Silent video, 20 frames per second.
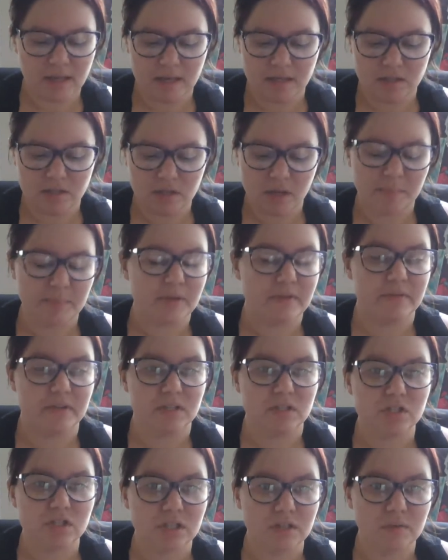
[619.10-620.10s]
stopped giving
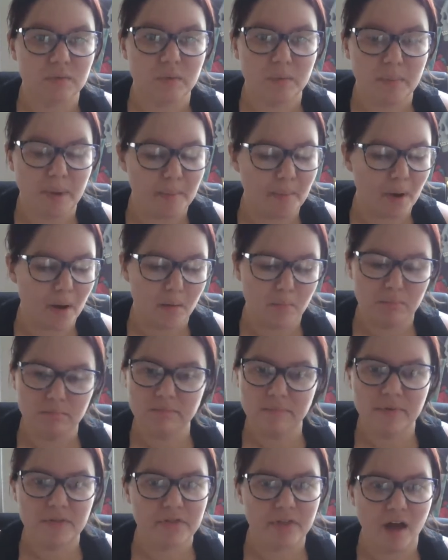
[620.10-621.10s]
a shit what my mom
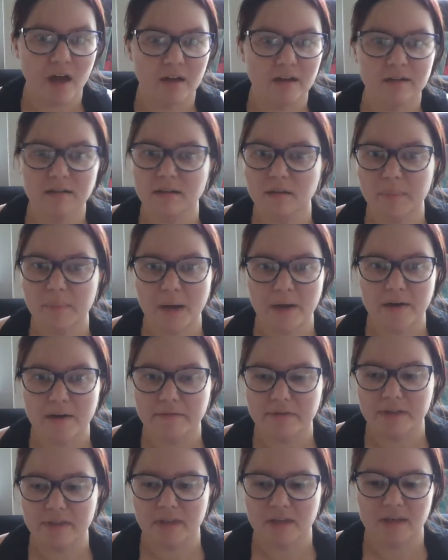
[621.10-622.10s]
thought about
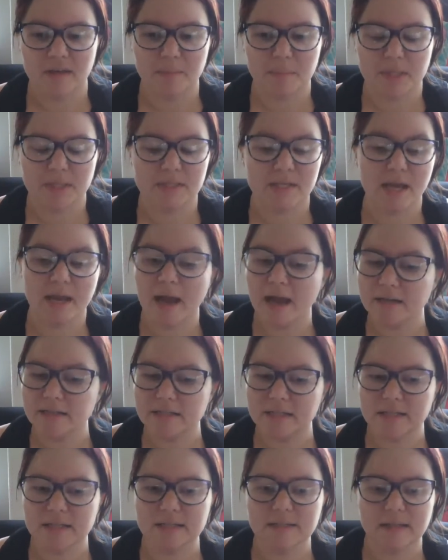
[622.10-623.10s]
everything, because I
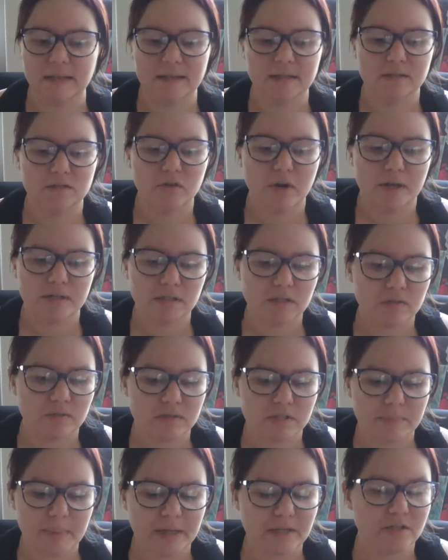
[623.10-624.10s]
did like try to
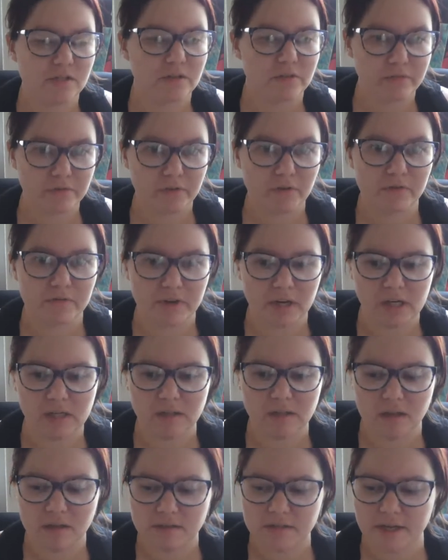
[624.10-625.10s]
respect her for a very
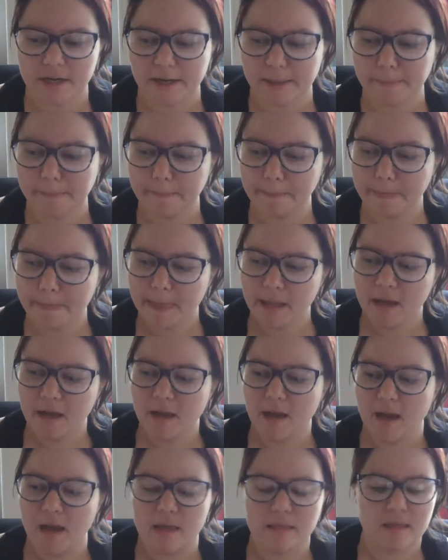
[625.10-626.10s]
long time.
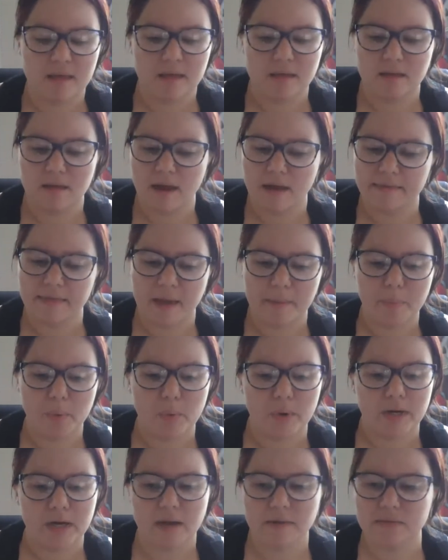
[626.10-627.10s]
And then at that
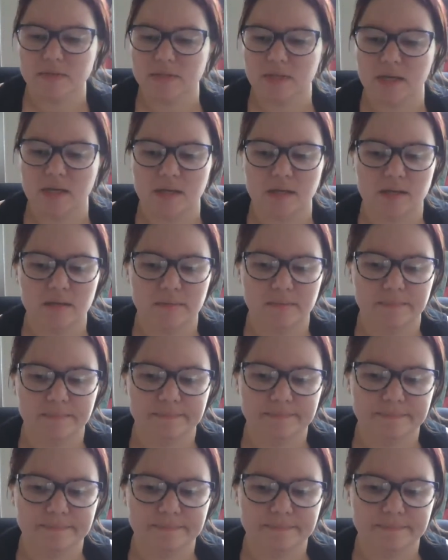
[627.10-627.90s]
point I was like,